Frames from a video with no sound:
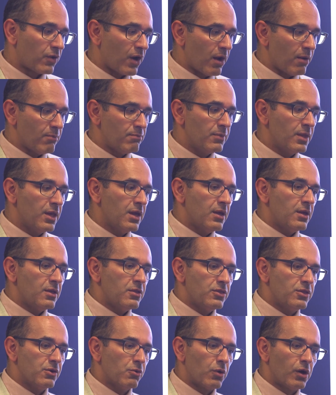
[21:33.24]
from
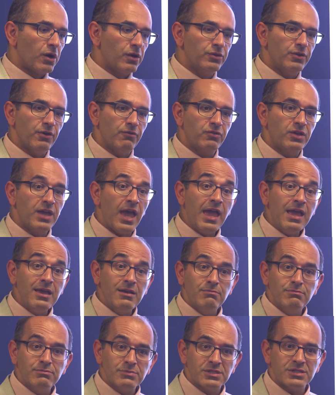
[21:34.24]
the world of
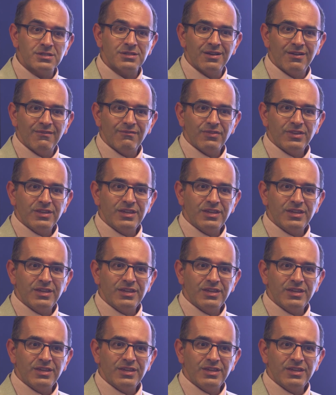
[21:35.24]
games